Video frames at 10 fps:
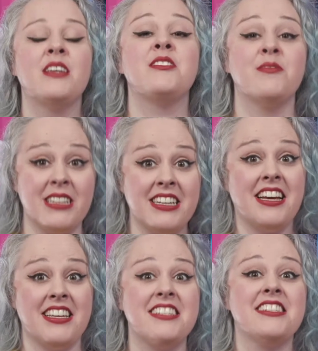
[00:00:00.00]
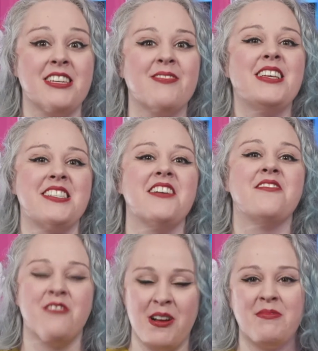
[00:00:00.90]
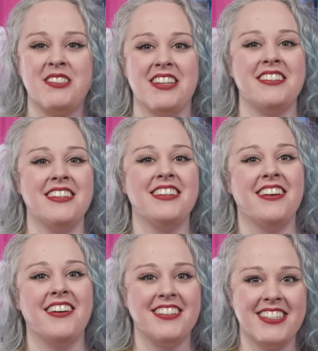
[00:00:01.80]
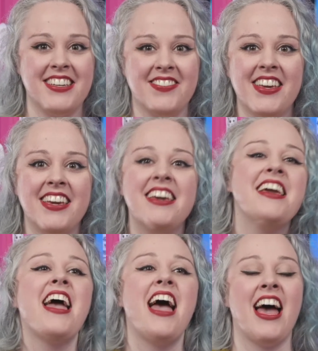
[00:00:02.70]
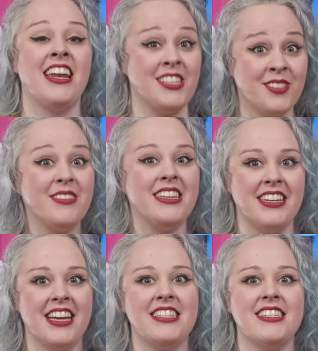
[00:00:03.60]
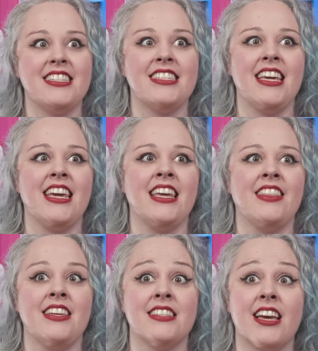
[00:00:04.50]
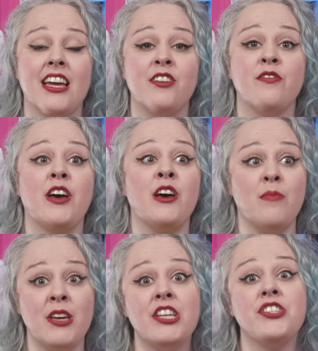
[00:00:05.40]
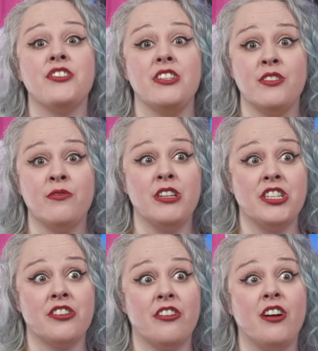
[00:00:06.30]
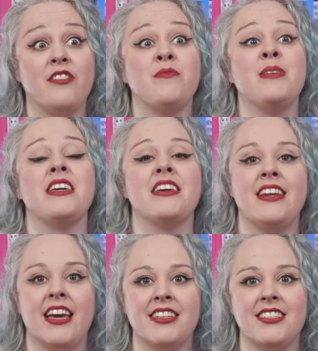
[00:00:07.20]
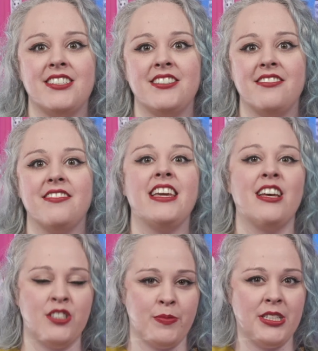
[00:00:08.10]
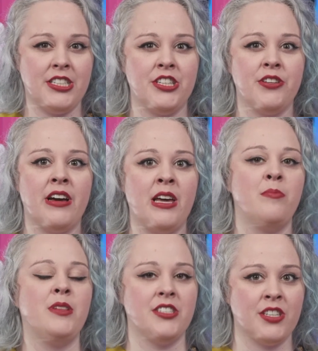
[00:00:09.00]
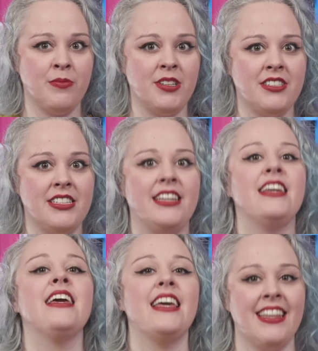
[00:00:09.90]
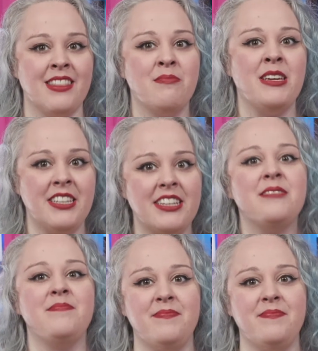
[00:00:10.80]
It was really nice to see myself represented on TV, and it was really nice to see these kind of histories of witchcraft being connected to the LGBTQIA+ community in the media.